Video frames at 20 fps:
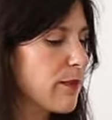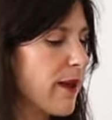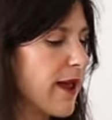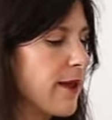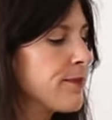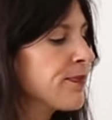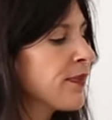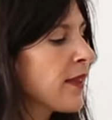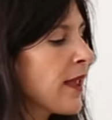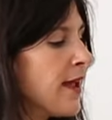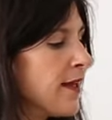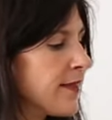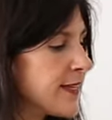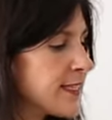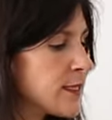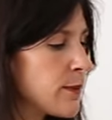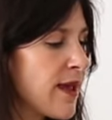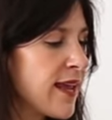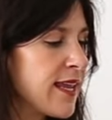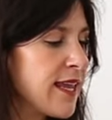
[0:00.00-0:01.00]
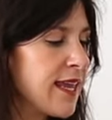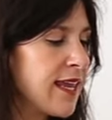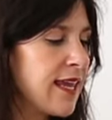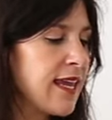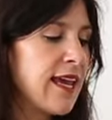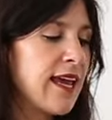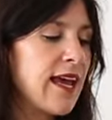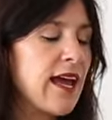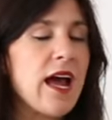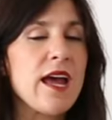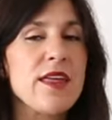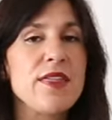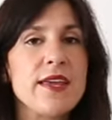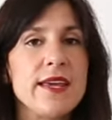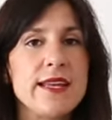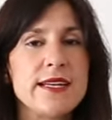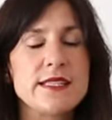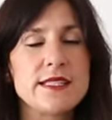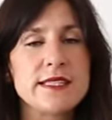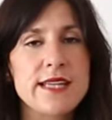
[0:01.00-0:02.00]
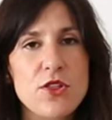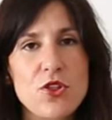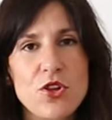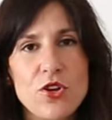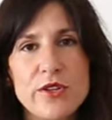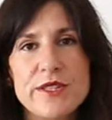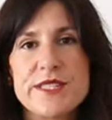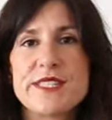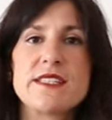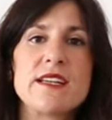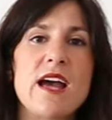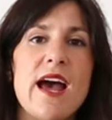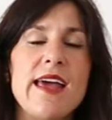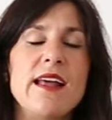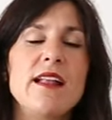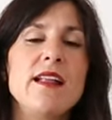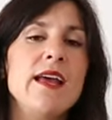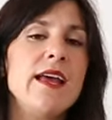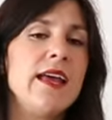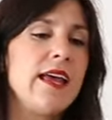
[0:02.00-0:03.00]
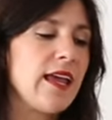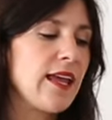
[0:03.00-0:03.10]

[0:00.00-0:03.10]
But this bag here, I think it is such a good style.